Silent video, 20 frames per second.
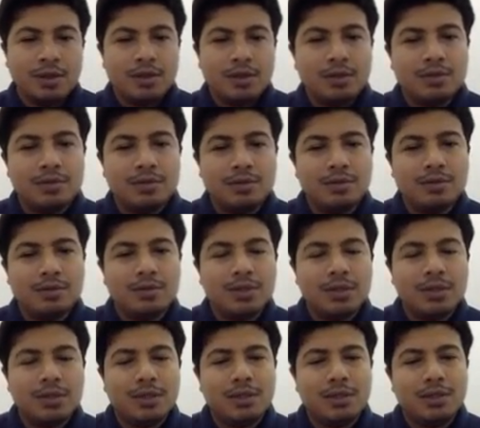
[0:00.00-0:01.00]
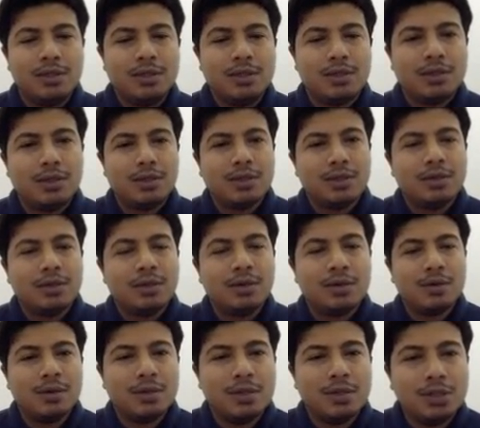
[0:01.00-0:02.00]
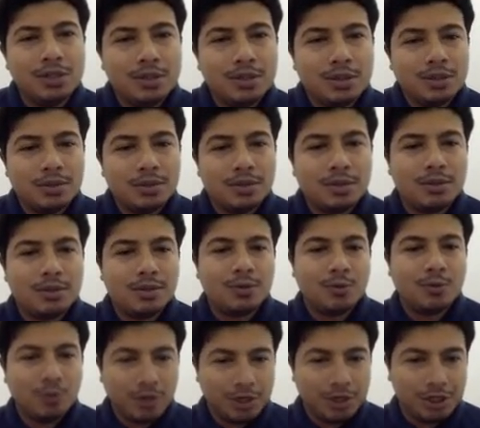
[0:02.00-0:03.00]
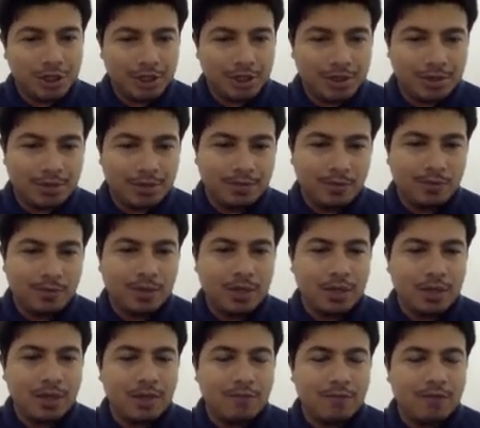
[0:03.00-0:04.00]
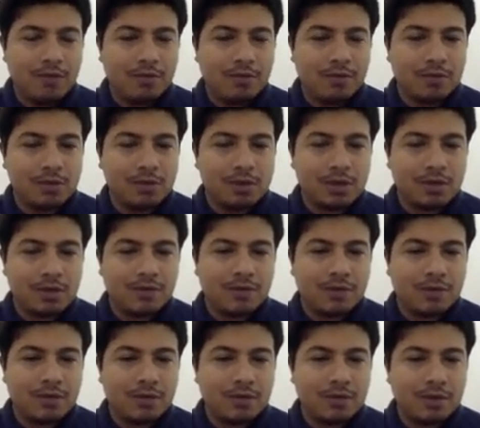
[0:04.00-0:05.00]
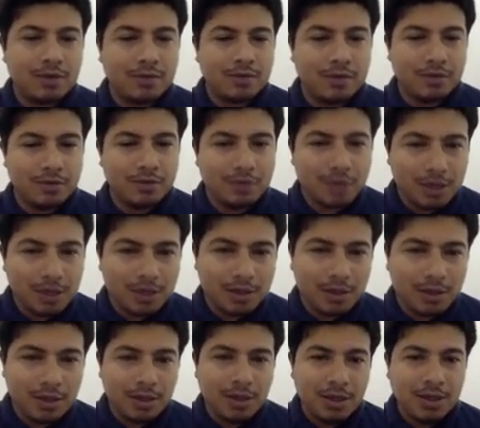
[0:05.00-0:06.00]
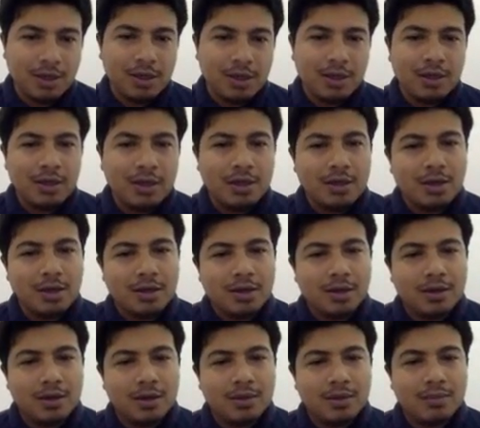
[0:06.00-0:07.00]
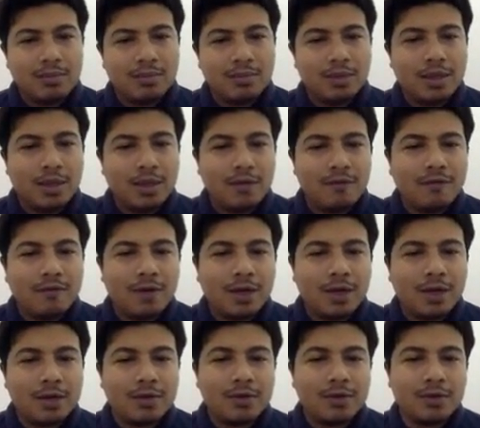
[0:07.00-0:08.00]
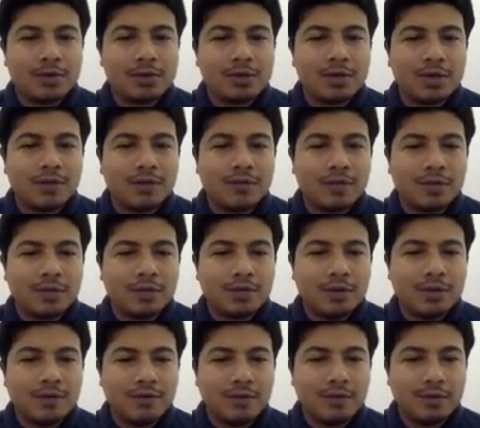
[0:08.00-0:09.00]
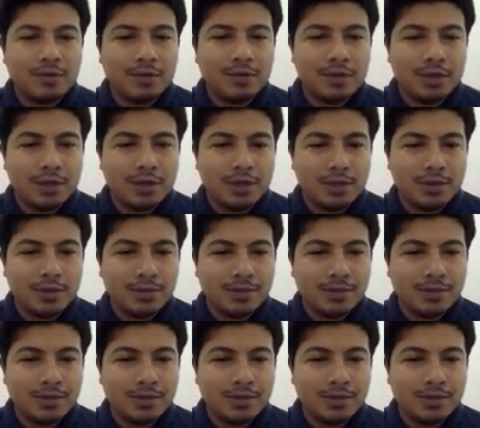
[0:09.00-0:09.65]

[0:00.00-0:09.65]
So this is a conditional question. What if you could travel to the future? If I could travel to the future,